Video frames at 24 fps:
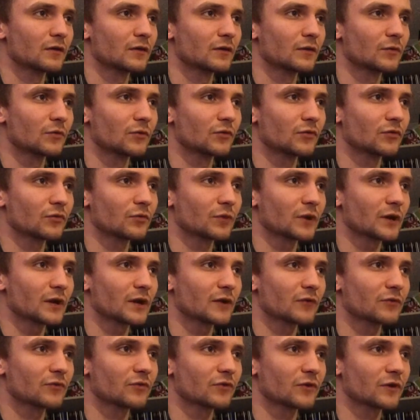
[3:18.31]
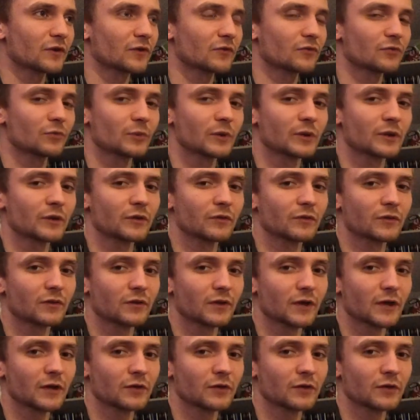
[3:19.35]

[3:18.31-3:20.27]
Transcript: that was right outside of Reno that